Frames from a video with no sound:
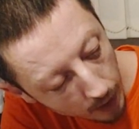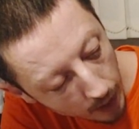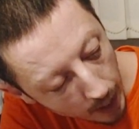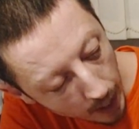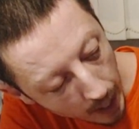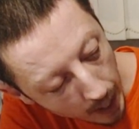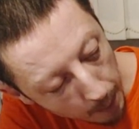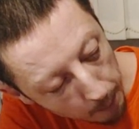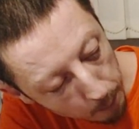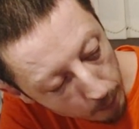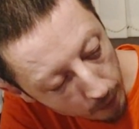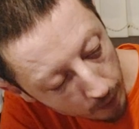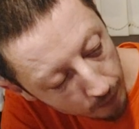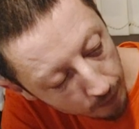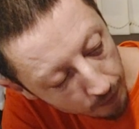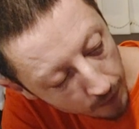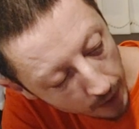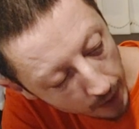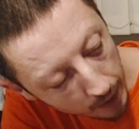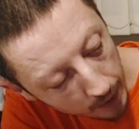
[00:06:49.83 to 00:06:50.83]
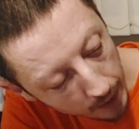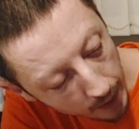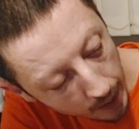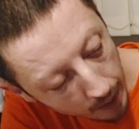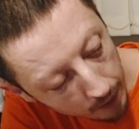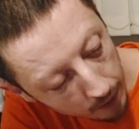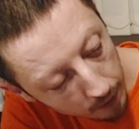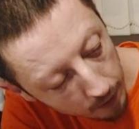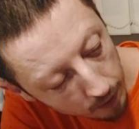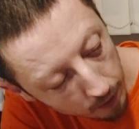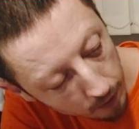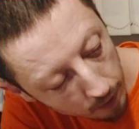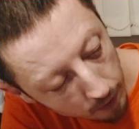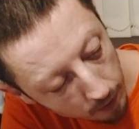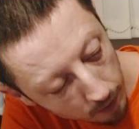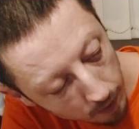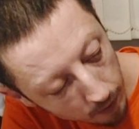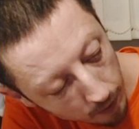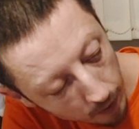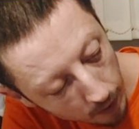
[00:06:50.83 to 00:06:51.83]
hybrid fan headers.
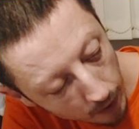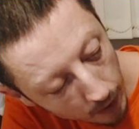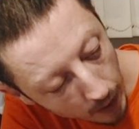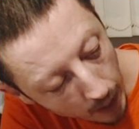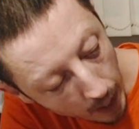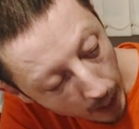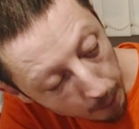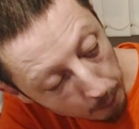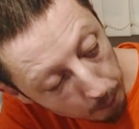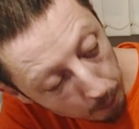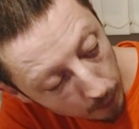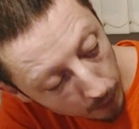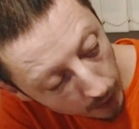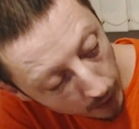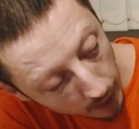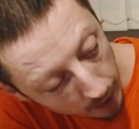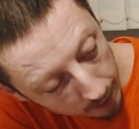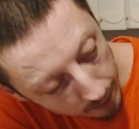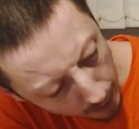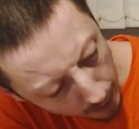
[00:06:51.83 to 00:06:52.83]
Is